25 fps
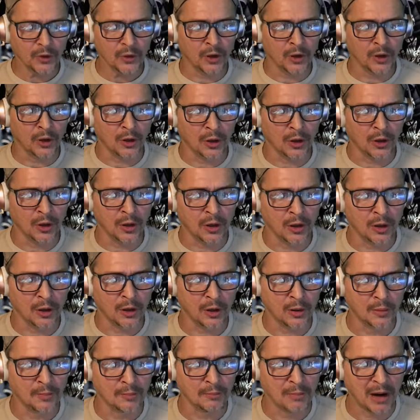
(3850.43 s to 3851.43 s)

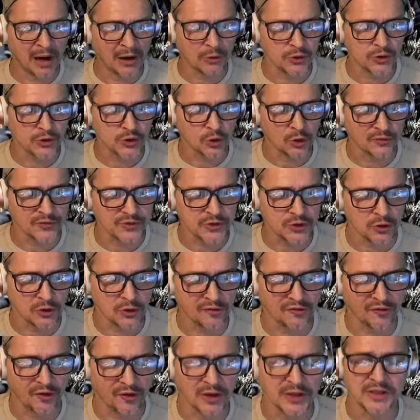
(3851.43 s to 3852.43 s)
uh, Microsoft
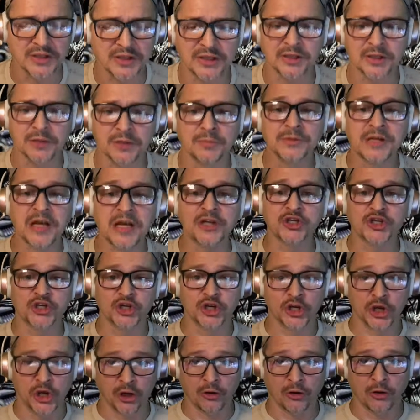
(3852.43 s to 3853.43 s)
Certified Systems
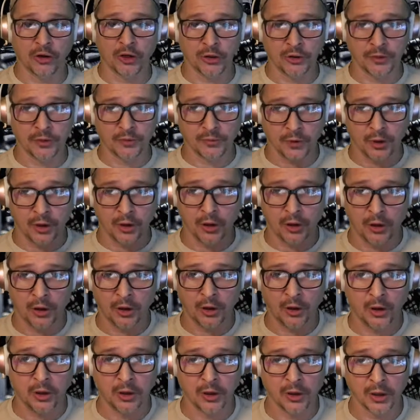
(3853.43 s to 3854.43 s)
Engineering uh,
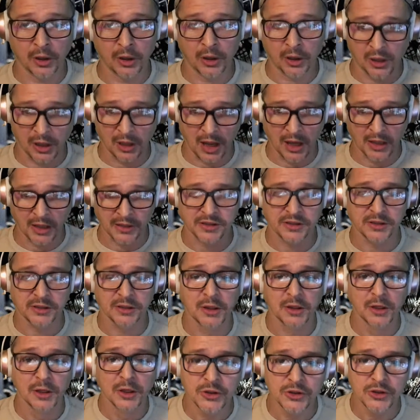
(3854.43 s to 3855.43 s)
uh, class,
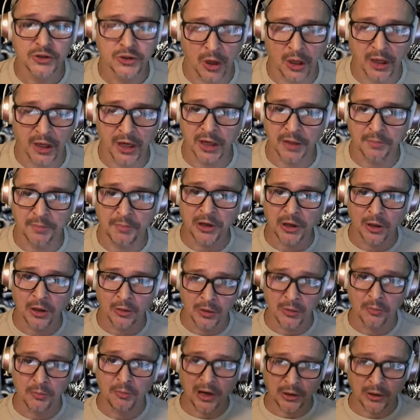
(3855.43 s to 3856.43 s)
so I could get,
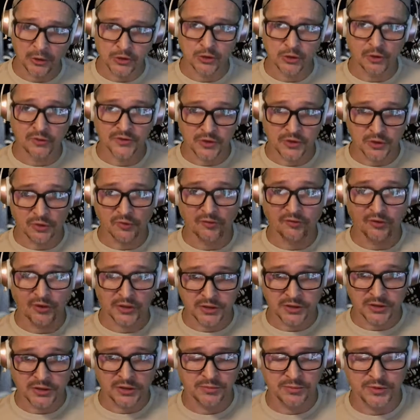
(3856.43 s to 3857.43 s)
become a Microsoft Certified
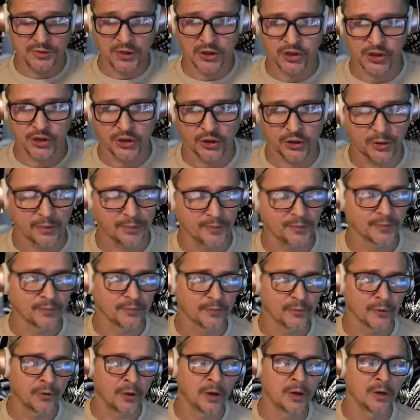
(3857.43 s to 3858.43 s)
Systems Engineer.
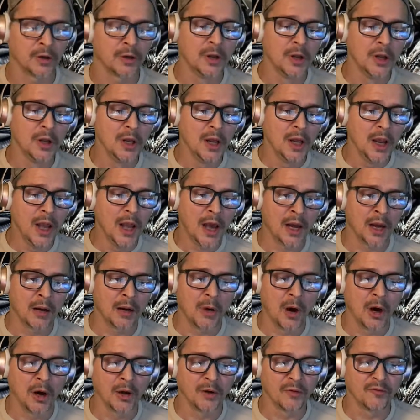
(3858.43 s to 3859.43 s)
All right, and
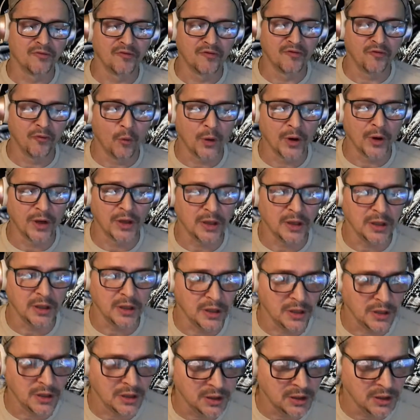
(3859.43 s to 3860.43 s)
I'm on
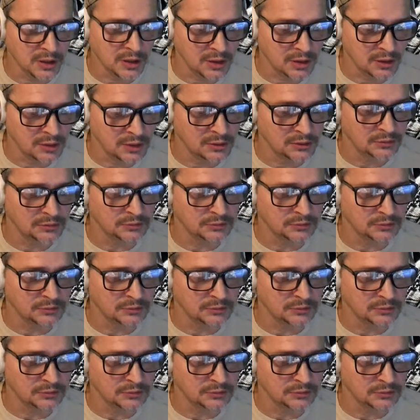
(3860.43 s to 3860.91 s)
40,